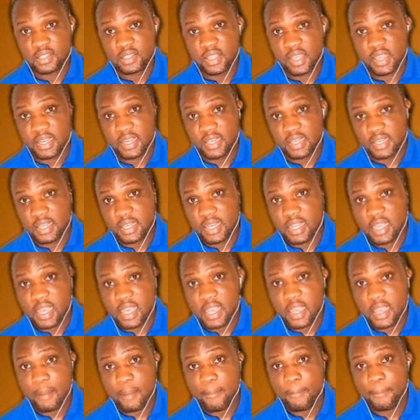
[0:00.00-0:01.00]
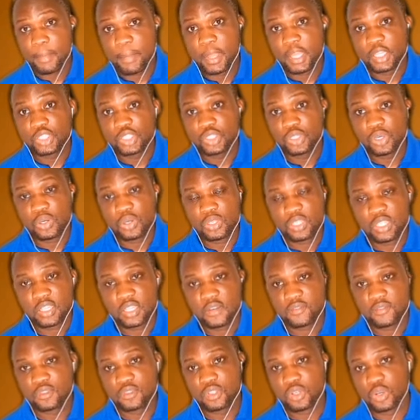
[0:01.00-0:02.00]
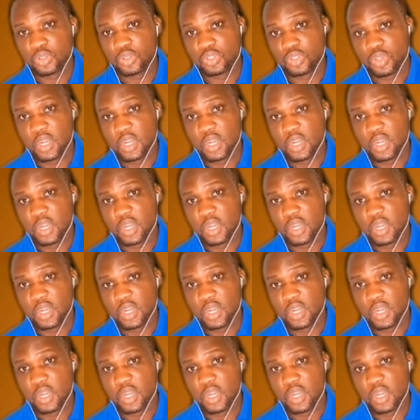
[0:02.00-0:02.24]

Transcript: the D major 7th chord.